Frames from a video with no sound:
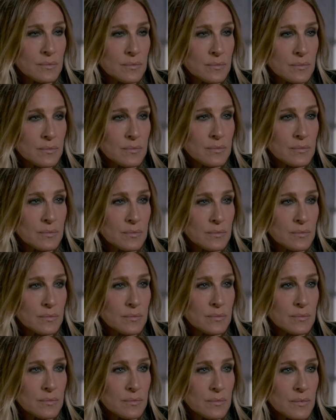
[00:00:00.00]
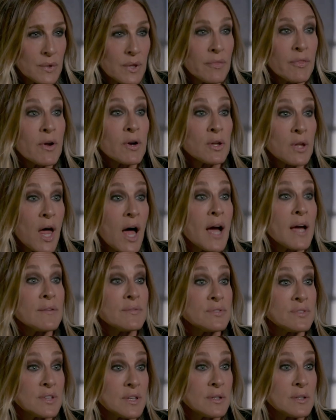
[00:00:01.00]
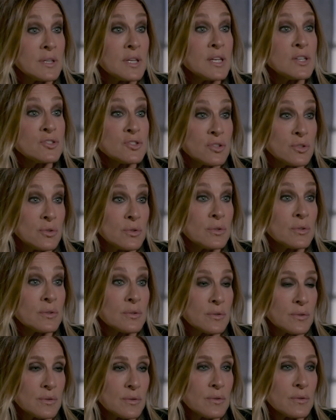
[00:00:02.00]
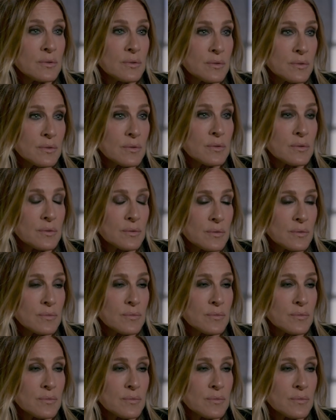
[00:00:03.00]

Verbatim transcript: And if, in their lives, in their lives, you. and